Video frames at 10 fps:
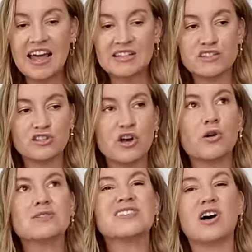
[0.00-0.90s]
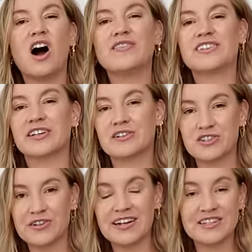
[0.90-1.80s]
and so soft and
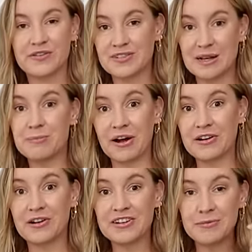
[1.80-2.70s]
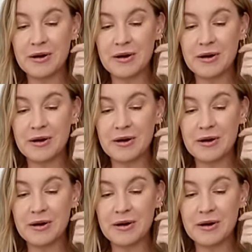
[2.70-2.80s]
luxurious. It feels like butter on your